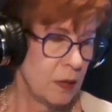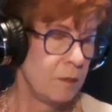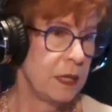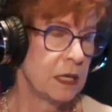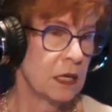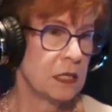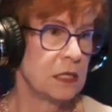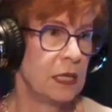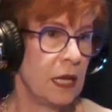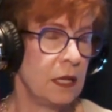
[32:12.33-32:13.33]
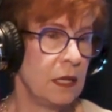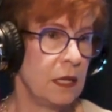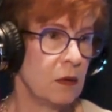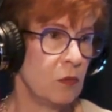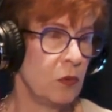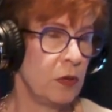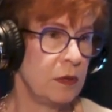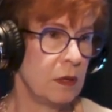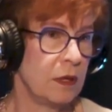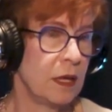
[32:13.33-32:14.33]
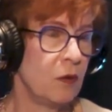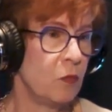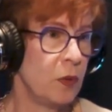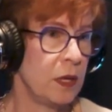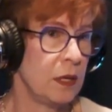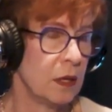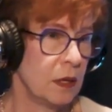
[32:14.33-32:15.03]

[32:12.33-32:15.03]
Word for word: because then there would then we